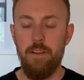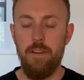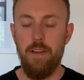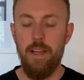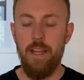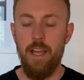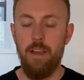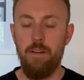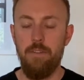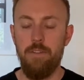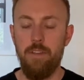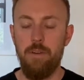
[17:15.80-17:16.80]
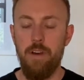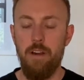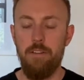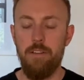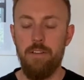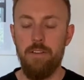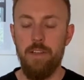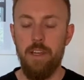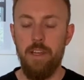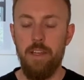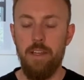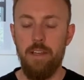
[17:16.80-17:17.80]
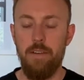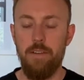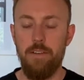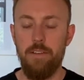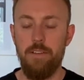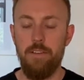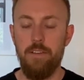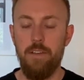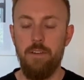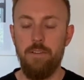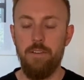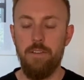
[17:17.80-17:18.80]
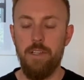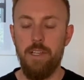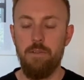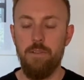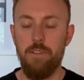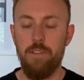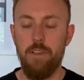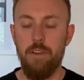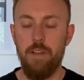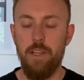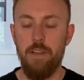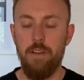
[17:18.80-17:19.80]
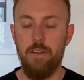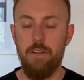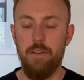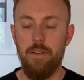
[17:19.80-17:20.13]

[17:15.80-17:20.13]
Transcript: and however you are is okay, just noticing what's going on.